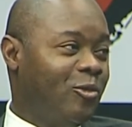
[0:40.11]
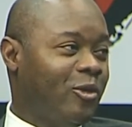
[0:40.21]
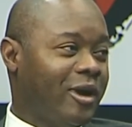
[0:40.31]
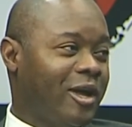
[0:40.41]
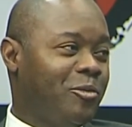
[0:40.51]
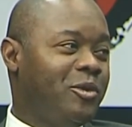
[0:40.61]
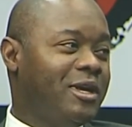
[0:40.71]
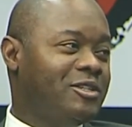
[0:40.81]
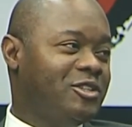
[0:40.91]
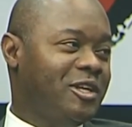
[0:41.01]
where I got a
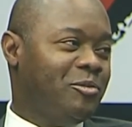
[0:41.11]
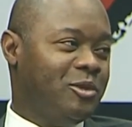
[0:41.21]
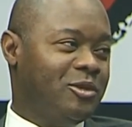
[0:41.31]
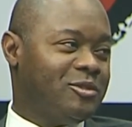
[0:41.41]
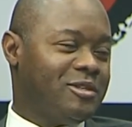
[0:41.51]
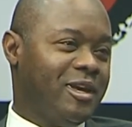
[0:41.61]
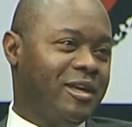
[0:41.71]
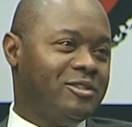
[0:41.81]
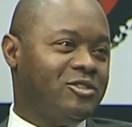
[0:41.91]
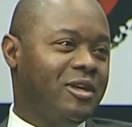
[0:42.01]
PhD in political
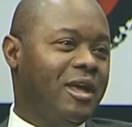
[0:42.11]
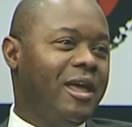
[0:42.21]
science.